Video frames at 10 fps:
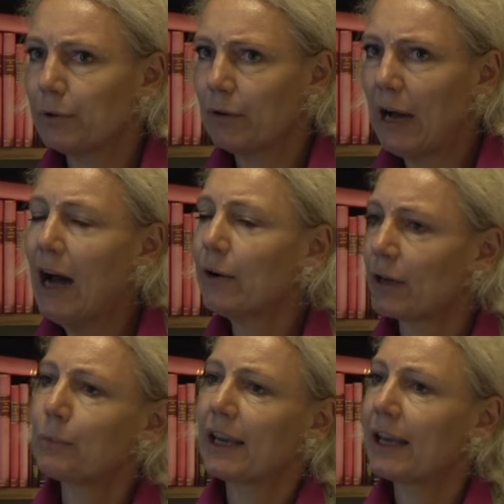How
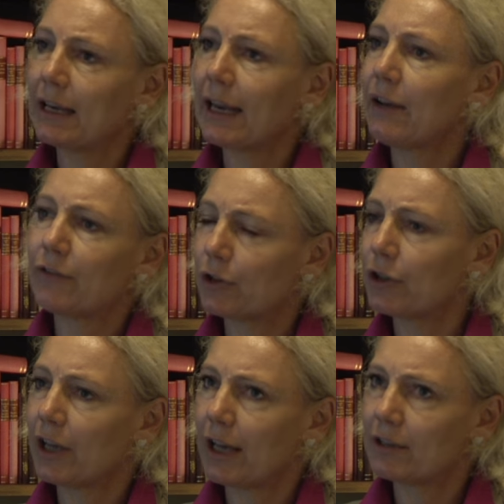can we
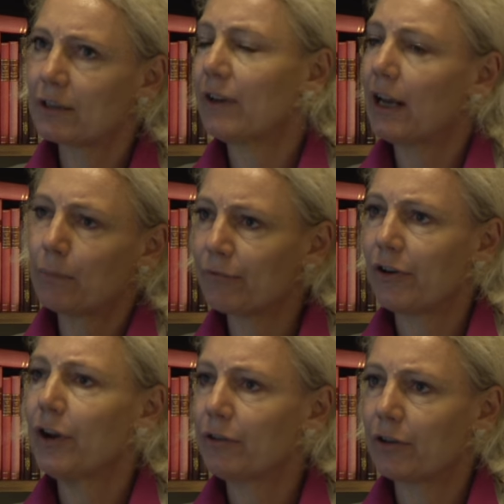even develop
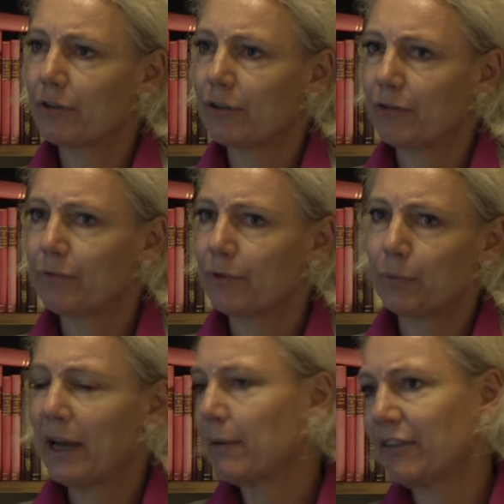further the
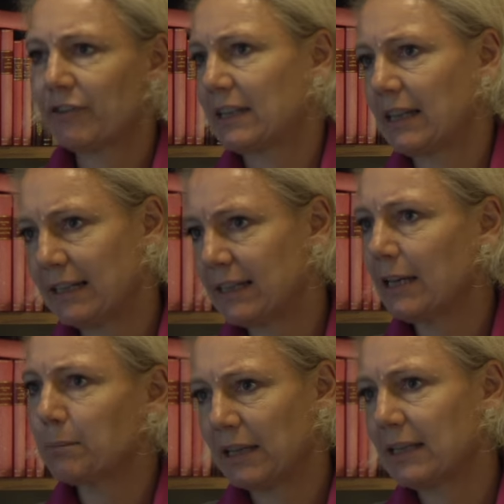way we
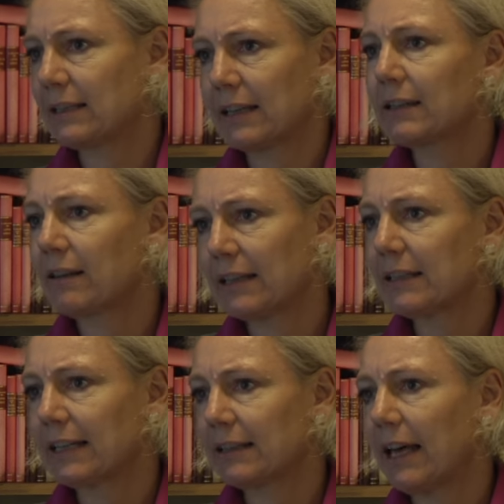facilitate meetings and things
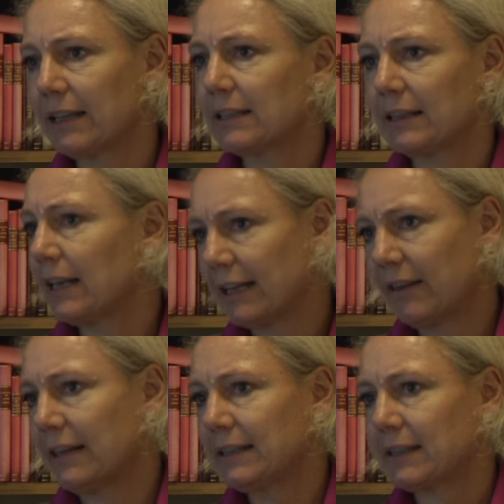like that, like
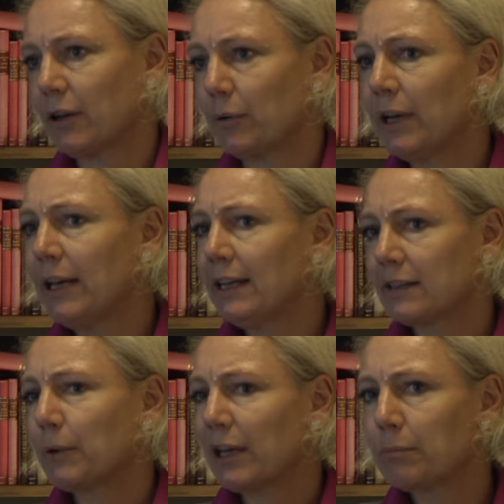this, so
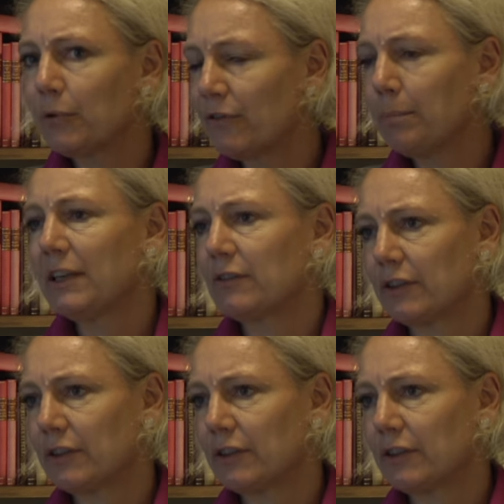we can move a bit